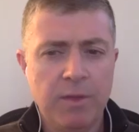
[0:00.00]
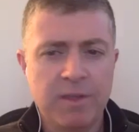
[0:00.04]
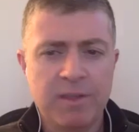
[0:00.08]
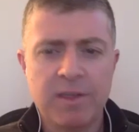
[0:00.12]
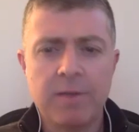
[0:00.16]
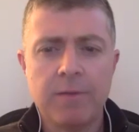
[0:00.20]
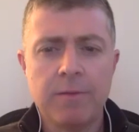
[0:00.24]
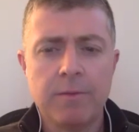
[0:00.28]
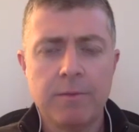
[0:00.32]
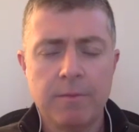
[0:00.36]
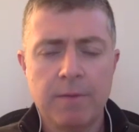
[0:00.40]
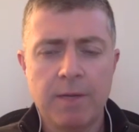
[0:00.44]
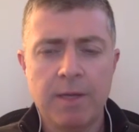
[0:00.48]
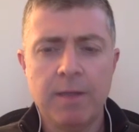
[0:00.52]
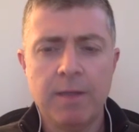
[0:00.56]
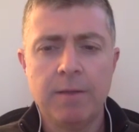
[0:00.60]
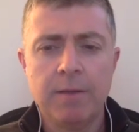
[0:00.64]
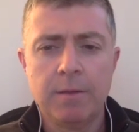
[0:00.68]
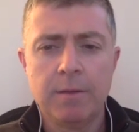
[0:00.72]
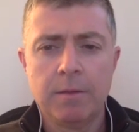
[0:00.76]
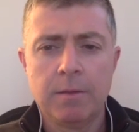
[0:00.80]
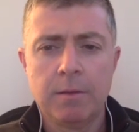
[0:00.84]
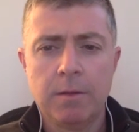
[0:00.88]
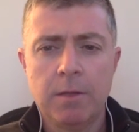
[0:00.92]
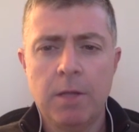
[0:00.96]
so. Right?
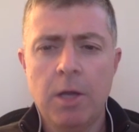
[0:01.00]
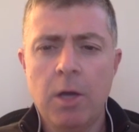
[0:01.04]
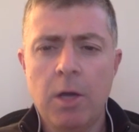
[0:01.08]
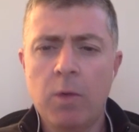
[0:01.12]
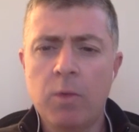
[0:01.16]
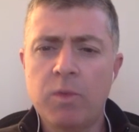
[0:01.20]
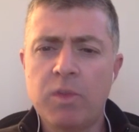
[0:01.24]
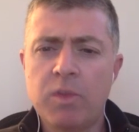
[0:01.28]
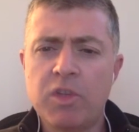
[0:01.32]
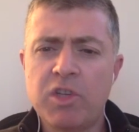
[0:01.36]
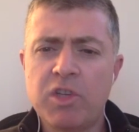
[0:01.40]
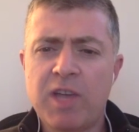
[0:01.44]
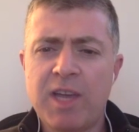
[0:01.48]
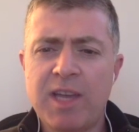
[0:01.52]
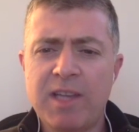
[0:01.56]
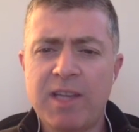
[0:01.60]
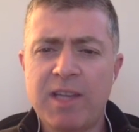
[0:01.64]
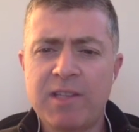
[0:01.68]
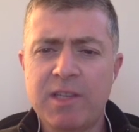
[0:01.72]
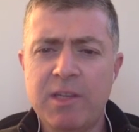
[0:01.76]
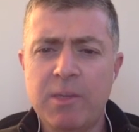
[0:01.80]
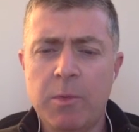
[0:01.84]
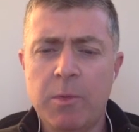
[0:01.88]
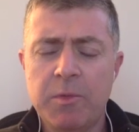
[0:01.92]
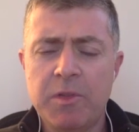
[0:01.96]
No, the
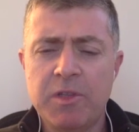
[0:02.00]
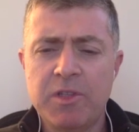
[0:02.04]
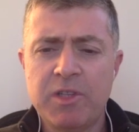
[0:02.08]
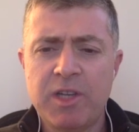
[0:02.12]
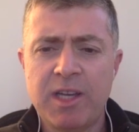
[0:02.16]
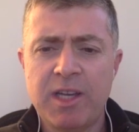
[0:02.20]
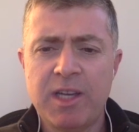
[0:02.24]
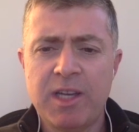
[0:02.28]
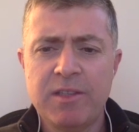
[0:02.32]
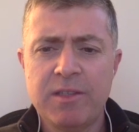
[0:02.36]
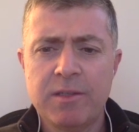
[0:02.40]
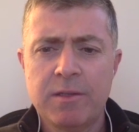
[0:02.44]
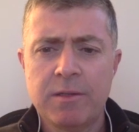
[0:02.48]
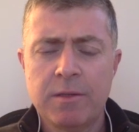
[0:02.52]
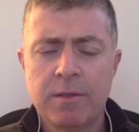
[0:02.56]
Giants. Did they win with the Giants?